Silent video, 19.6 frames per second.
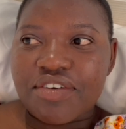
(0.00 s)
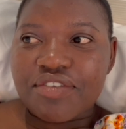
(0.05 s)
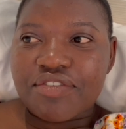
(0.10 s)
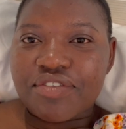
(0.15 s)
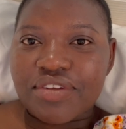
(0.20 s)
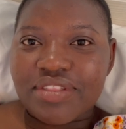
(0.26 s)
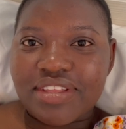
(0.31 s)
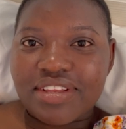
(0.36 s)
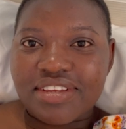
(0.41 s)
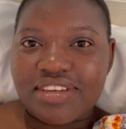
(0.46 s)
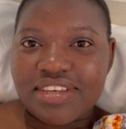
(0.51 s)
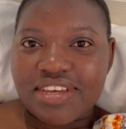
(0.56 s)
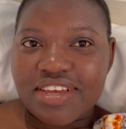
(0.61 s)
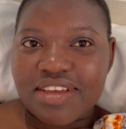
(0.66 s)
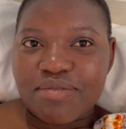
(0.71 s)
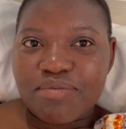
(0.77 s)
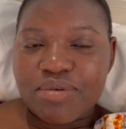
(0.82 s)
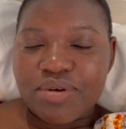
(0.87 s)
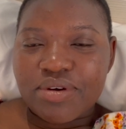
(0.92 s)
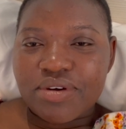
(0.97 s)
for the
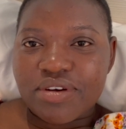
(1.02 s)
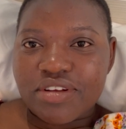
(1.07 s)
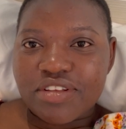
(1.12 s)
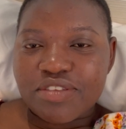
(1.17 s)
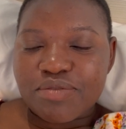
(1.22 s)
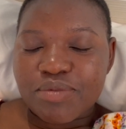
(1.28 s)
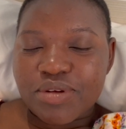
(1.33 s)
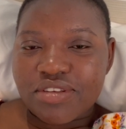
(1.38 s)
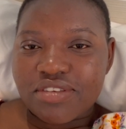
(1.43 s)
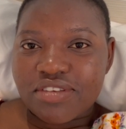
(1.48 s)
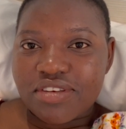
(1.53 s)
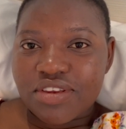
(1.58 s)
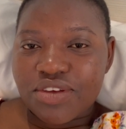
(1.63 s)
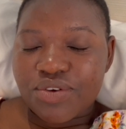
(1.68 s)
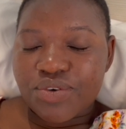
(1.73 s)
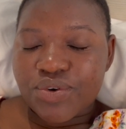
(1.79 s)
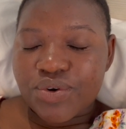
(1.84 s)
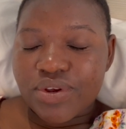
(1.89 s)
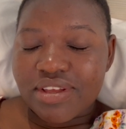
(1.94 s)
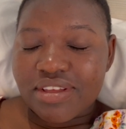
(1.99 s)
day because
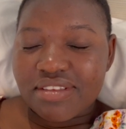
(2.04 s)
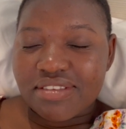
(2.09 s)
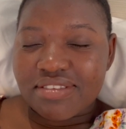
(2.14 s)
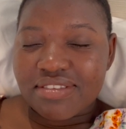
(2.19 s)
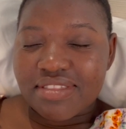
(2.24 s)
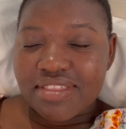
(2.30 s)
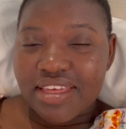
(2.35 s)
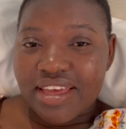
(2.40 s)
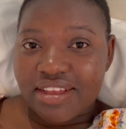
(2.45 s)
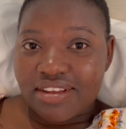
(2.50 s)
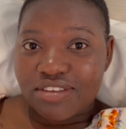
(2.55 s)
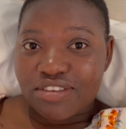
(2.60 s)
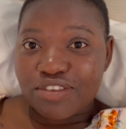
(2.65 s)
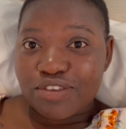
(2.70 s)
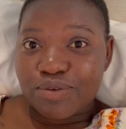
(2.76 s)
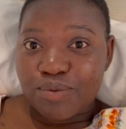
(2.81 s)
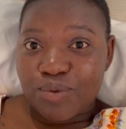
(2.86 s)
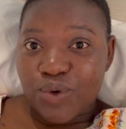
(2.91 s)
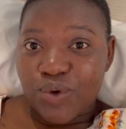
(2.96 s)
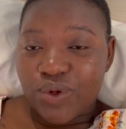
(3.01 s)
Montenegro is that
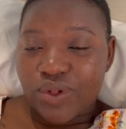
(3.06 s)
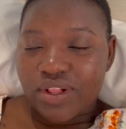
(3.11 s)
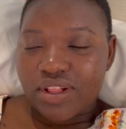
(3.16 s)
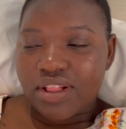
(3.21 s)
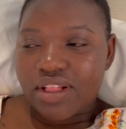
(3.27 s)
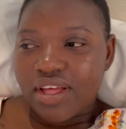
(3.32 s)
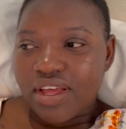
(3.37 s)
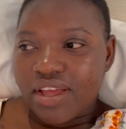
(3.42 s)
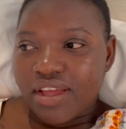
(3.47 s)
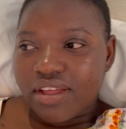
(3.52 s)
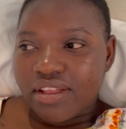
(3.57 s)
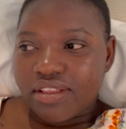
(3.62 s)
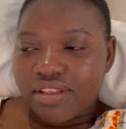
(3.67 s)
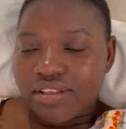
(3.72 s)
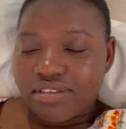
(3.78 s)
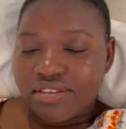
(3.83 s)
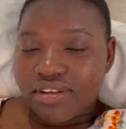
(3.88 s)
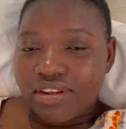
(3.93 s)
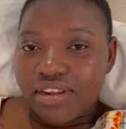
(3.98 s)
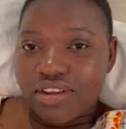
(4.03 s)
small.
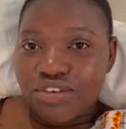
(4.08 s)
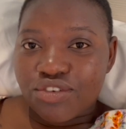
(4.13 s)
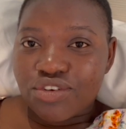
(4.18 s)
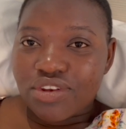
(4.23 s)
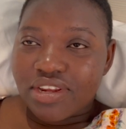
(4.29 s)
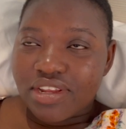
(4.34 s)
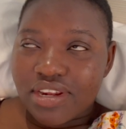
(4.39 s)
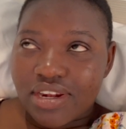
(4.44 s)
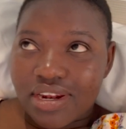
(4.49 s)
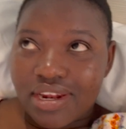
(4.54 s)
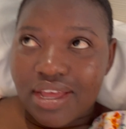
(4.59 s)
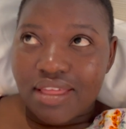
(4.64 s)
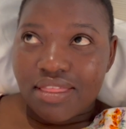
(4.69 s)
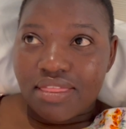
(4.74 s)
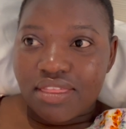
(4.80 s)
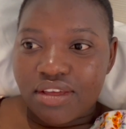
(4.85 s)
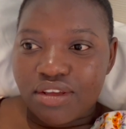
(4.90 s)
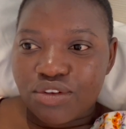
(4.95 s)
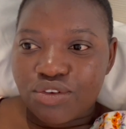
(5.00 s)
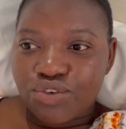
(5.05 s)
There's literally
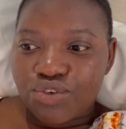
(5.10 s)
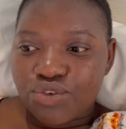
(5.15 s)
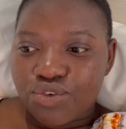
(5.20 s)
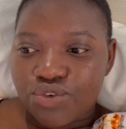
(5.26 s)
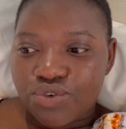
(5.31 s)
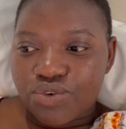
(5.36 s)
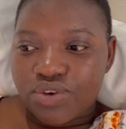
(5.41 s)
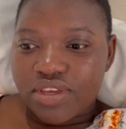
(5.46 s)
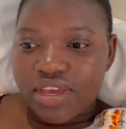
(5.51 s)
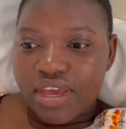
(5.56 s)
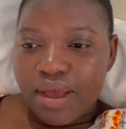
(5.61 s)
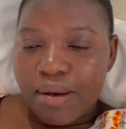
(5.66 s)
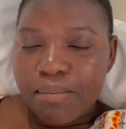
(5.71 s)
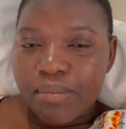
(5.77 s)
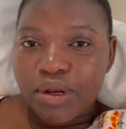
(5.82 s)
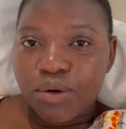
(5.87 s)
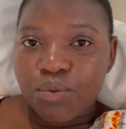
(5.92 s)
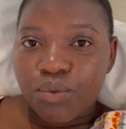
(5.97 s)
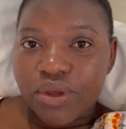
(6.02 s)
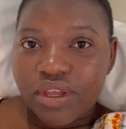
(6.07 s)
nothing to do here,
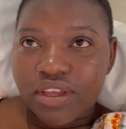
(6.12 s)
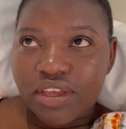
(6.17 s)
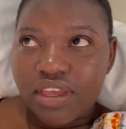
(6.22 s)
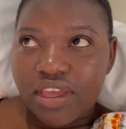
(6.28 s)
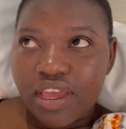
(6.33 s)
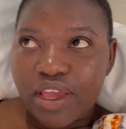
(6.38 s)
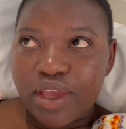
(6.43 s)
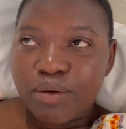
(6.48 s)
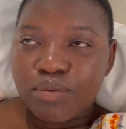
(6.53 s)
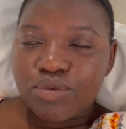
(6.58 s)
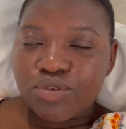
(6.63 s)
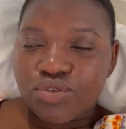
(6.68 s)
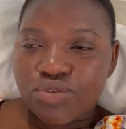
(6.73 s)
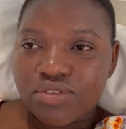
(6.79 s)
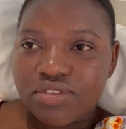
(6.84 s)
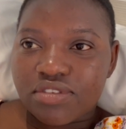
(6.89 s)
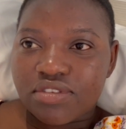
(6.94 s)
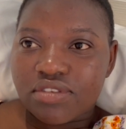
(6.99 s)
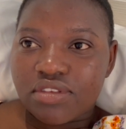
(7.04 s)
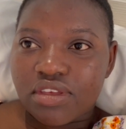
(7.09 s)
but we came to
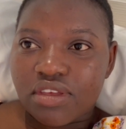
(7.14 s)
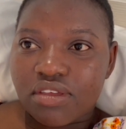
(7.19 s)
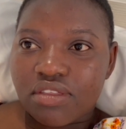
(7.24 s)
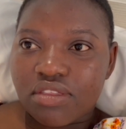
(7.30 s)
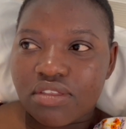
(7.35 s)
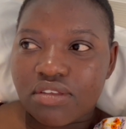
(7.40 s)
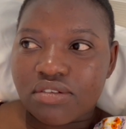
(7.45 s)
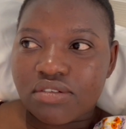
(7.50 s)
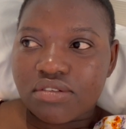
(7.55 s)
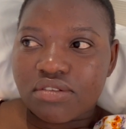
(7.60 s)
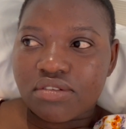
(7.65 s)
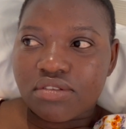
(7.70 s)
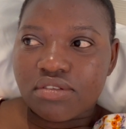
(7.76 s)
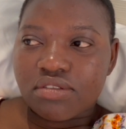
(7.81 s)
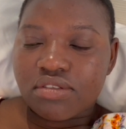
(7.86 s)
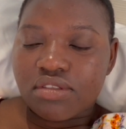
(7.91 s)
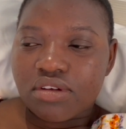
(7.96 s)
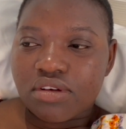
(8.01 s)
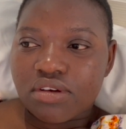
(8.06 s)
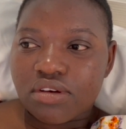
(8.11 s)
see
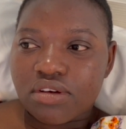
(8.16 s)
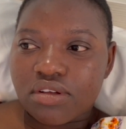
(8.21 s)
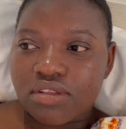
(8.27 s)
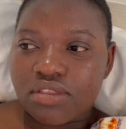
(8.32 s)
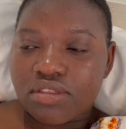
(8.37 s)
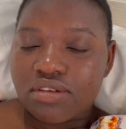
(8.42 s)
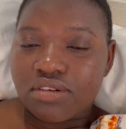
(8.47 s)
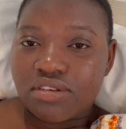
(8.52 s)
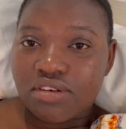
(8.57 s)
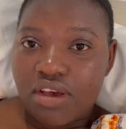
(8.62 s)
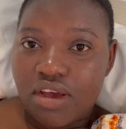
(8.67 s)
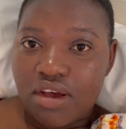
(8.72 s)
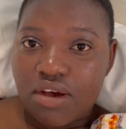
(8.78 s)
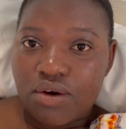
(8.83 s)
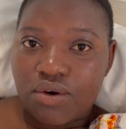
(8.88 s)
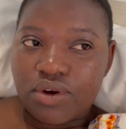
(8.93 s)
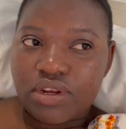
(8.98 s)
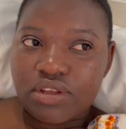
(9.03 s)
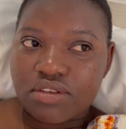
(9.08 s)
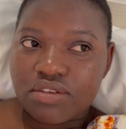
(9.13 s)
the
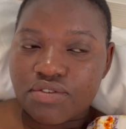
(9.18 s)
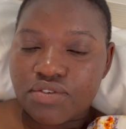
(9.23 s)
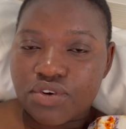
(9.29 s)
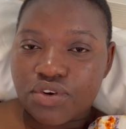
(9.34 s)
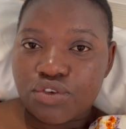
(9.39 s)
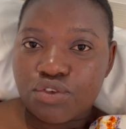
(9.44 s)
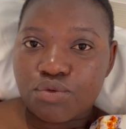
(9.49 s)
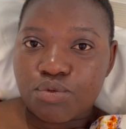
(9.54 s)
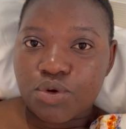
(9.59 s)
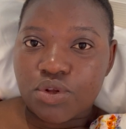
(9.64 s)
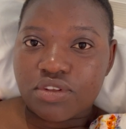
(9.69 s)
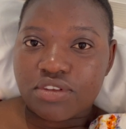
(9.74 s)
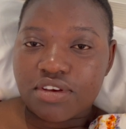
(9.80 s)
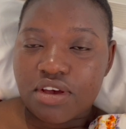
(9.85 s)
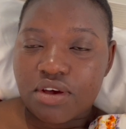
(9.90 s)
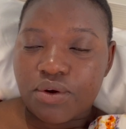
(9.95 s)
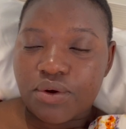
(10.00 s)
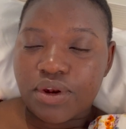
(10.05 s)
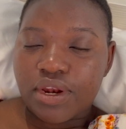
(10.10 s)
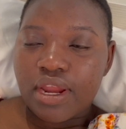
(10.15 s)
town. It's a very small
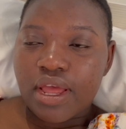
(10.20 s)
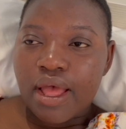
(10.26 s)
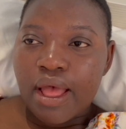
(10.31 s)
town.